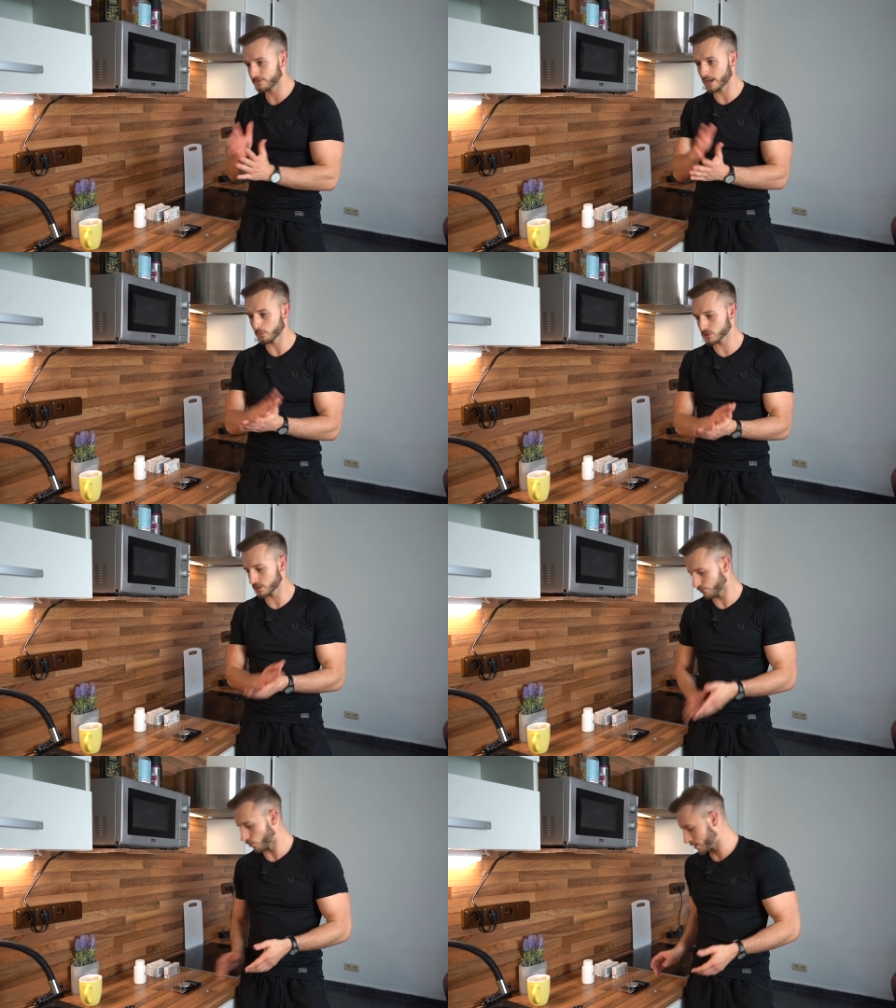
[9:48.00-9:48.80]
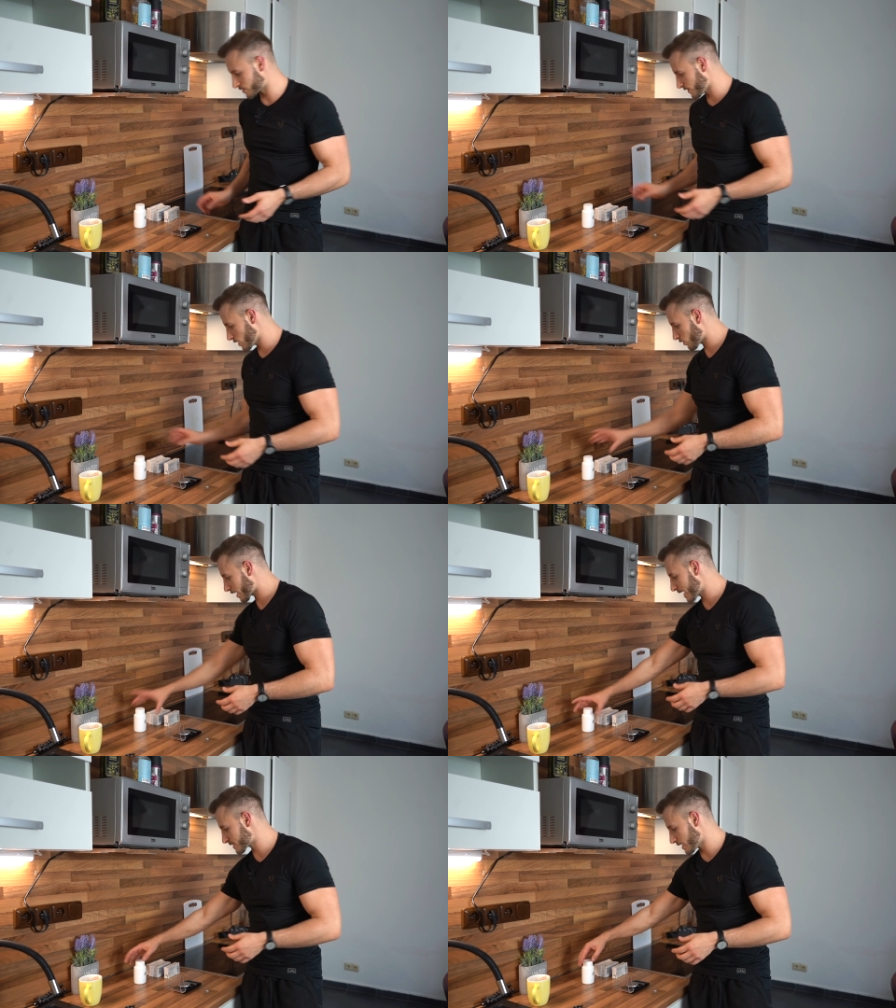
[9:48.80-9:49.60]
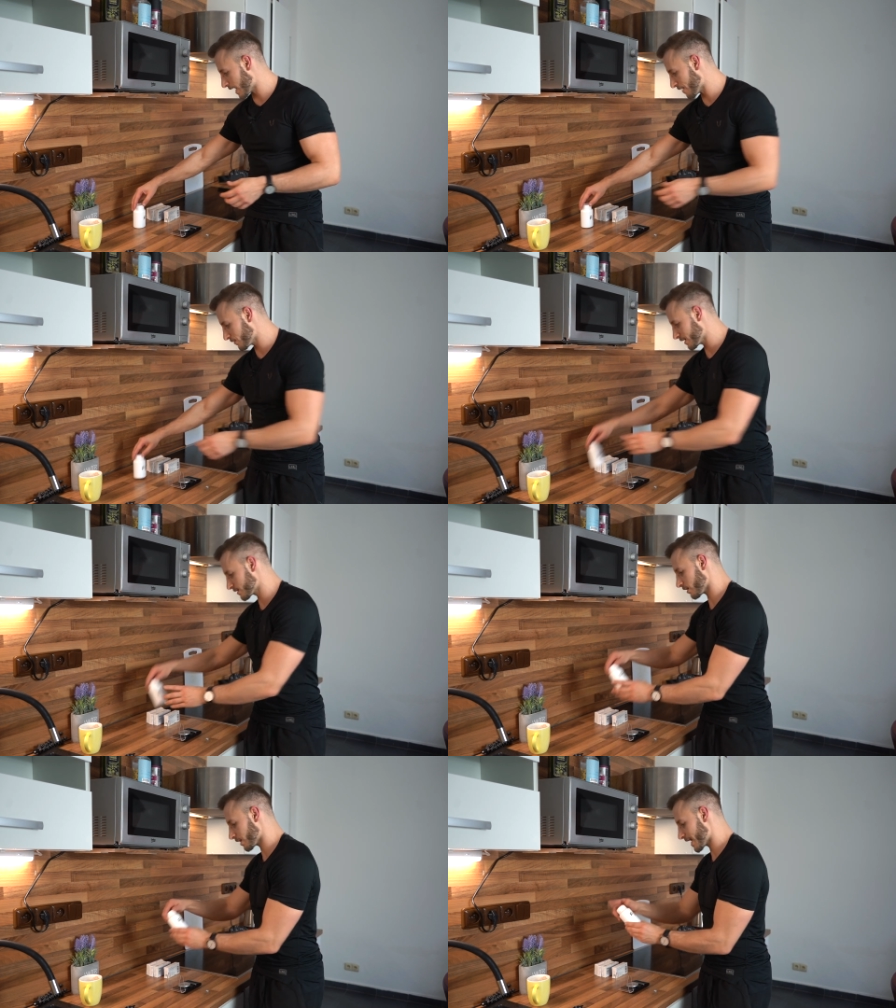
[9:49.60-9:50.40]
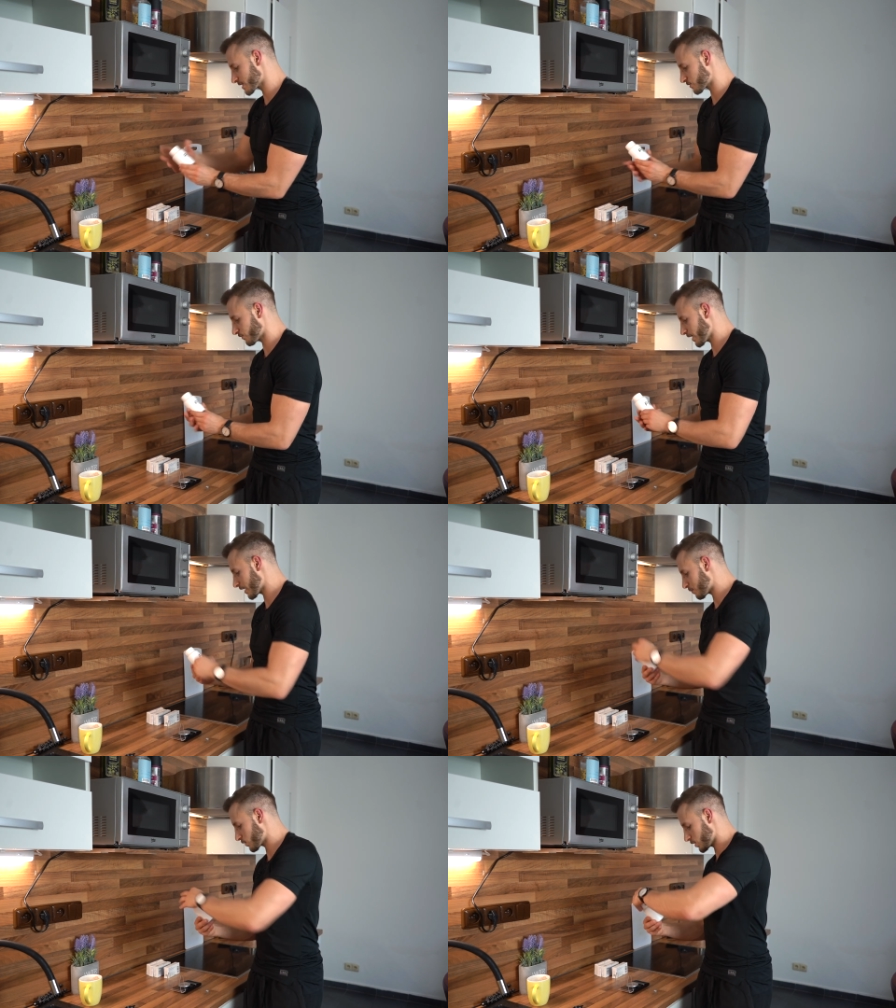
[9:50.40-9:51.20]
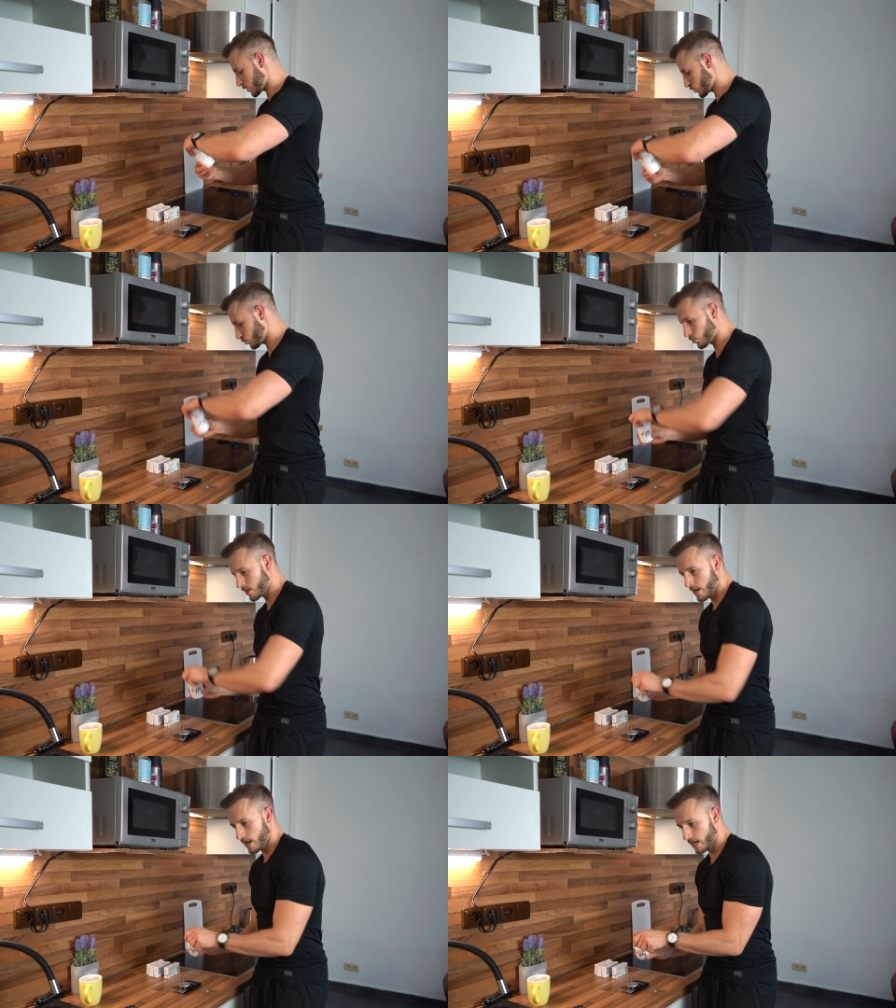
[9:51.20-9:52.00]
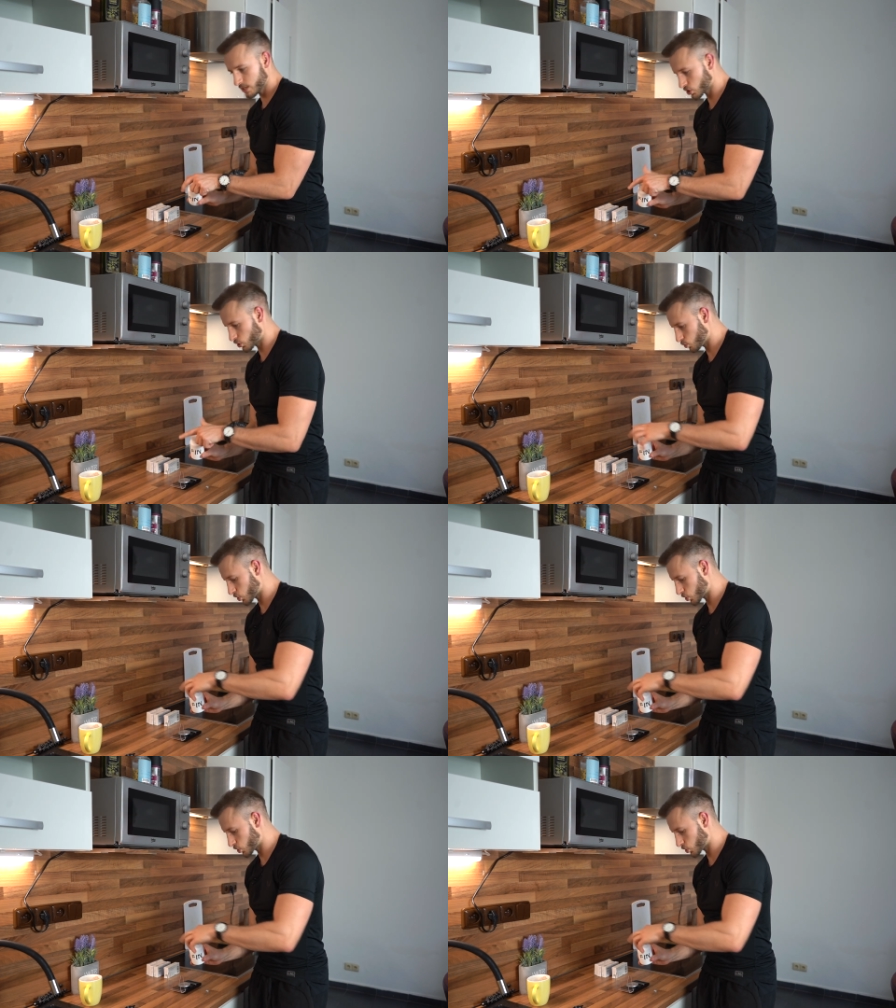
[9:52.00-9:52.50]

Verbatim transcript: that was it for this video, guys. I think the last thing I'm gonna do is to